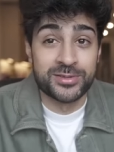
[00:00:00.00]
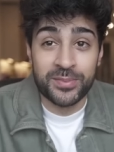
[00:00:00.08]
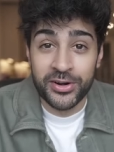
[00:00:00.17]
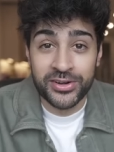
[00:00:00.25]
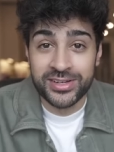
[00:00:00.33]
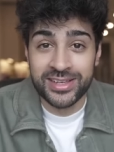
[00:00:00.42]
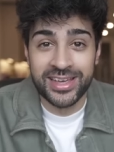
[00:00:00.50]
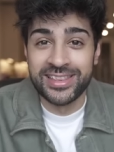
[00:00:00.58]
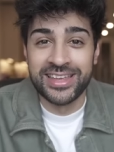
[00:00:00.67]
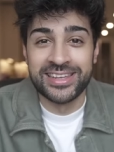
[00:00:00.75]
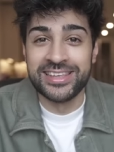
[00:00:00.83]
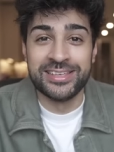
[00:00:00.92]
smirked,
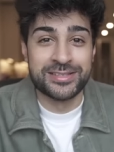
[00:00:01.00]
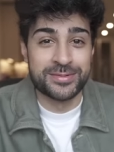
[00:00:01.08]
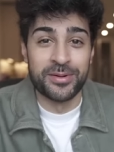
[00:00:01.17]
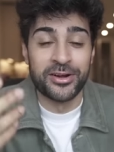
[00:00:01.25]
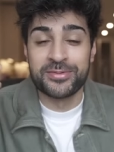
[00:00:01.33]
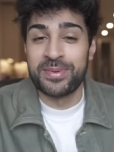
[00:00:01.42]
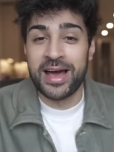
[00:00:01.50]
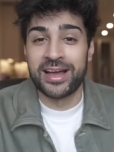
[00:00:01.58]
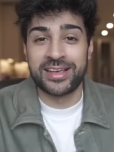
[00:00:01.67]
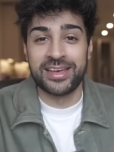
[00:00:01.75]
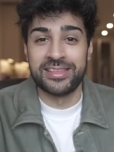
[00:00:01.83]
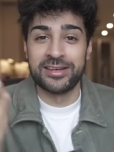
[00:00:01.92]
and then he smirked
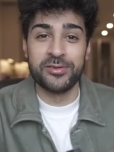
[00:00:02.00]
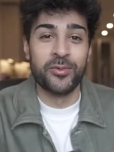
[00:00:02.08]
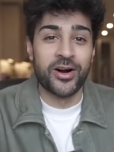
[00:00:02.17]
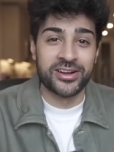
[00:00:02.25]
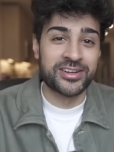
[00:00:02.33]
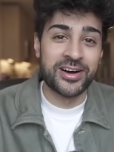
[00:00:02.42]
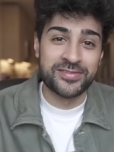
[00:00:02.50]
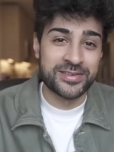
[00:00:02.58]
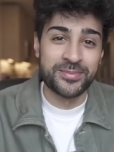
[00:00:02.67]
back, and then he walked off